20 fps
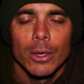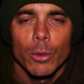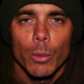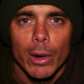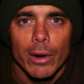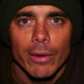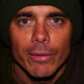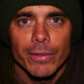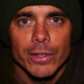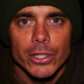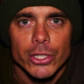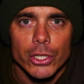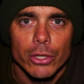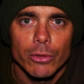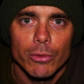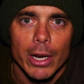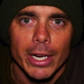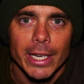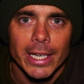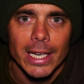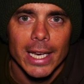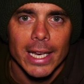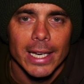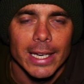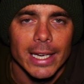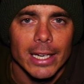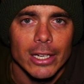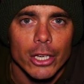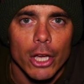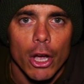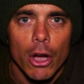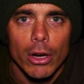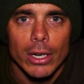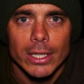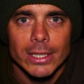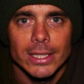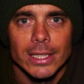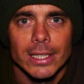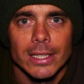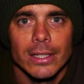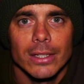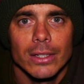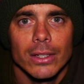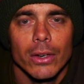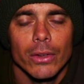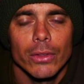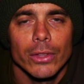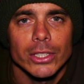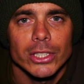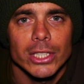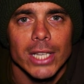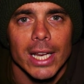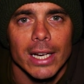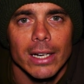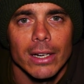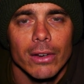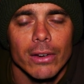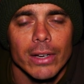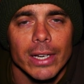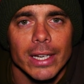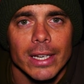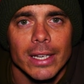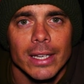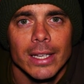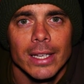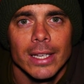Where I'm fishing a running lead, it had kited on the slack line.